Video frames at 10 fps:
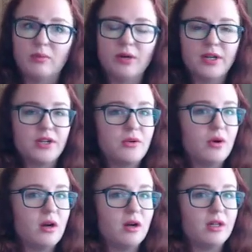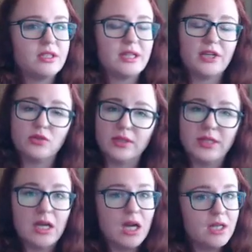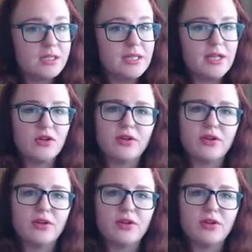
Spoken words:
where you are scheduling content